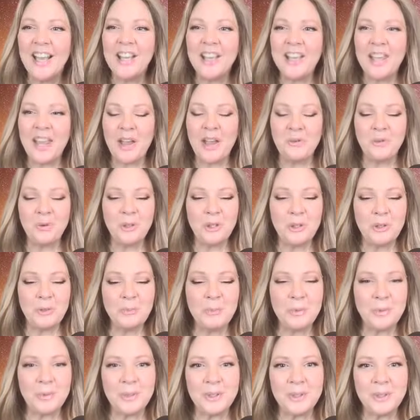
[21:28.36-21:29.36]
Kat, were you
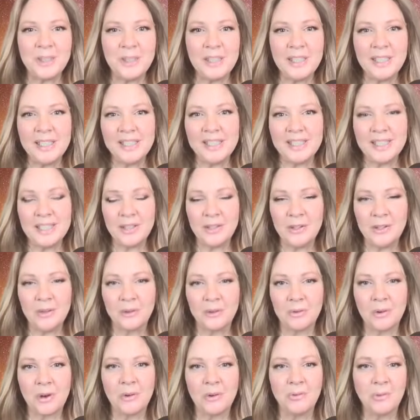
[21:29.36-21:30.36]
born
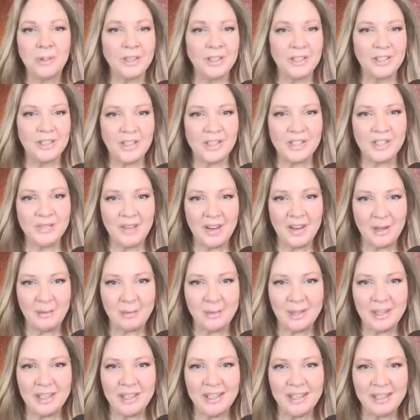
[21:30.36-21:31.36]
into a religious
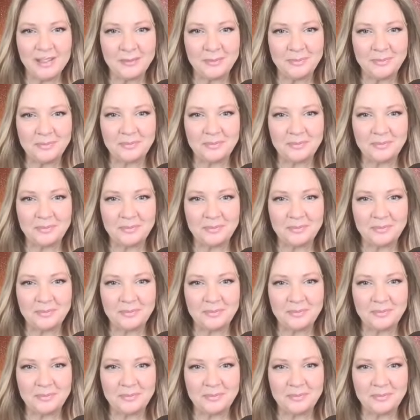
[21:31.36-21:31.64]
family?